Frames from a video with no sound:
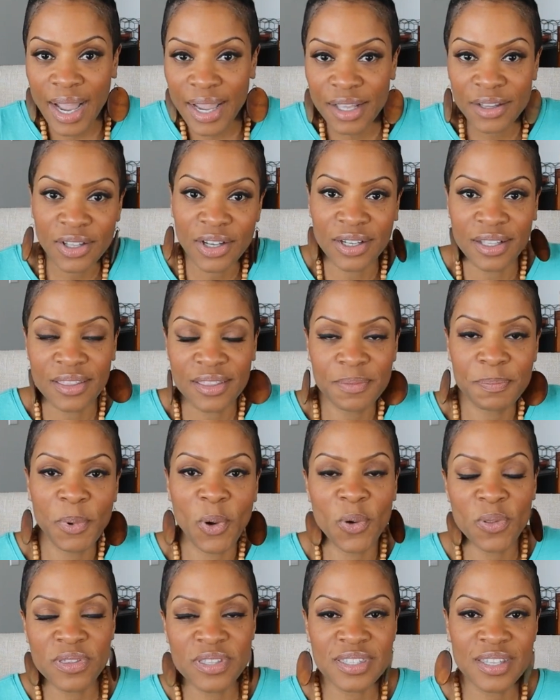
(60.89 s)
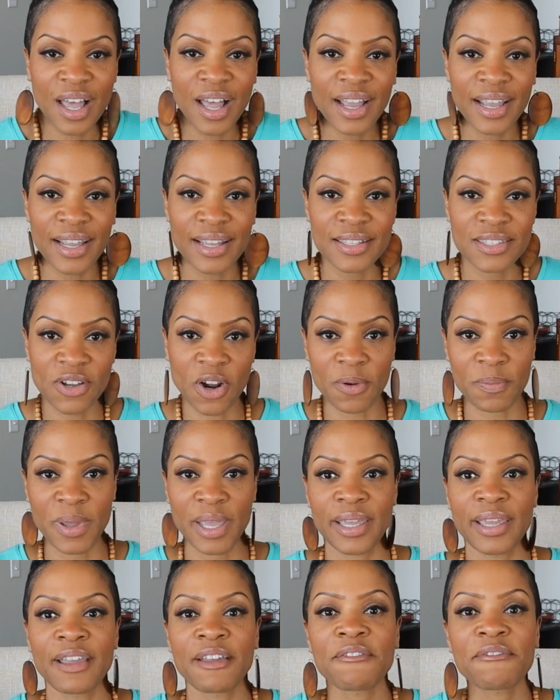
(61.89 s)
look, both sides are
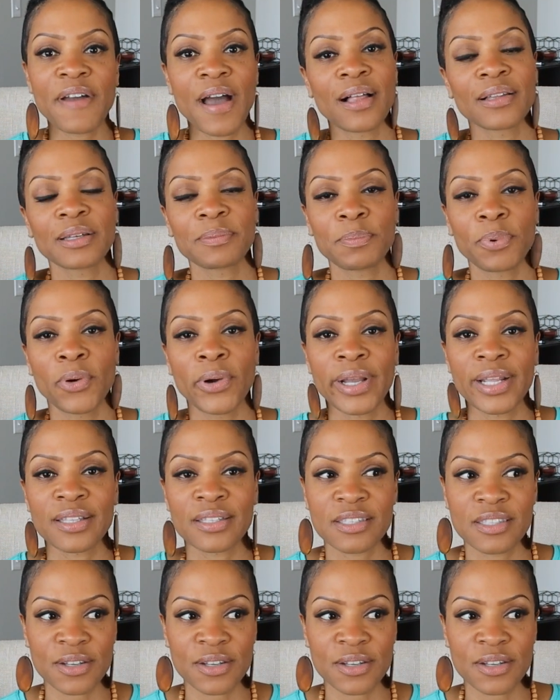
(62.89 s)
making valid points.